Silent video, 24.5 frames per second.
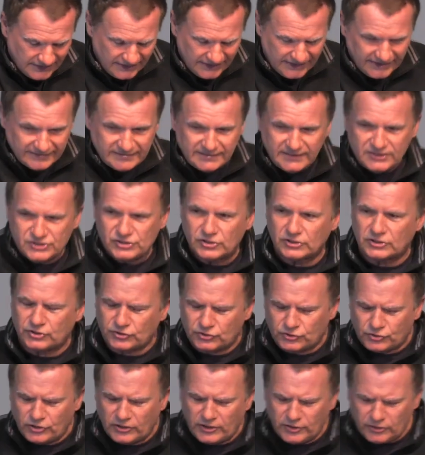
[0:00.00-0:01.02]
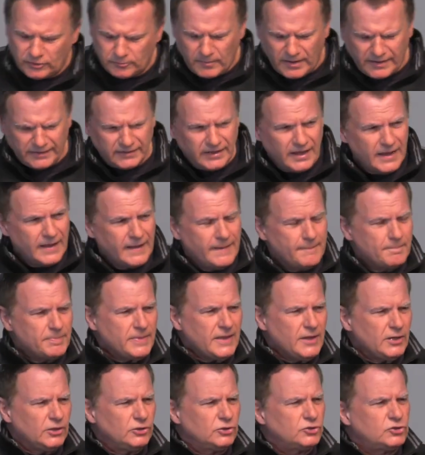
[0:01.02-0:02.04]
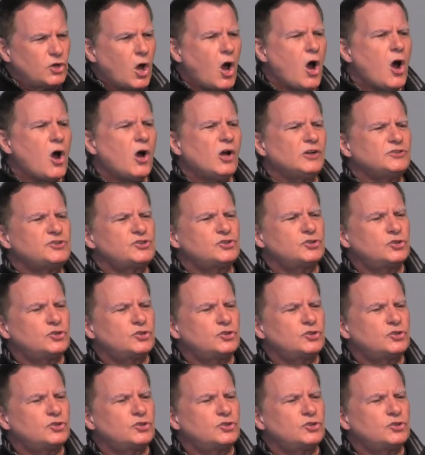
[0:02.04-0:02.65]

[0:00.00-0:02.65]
It needs to trigger in mind God's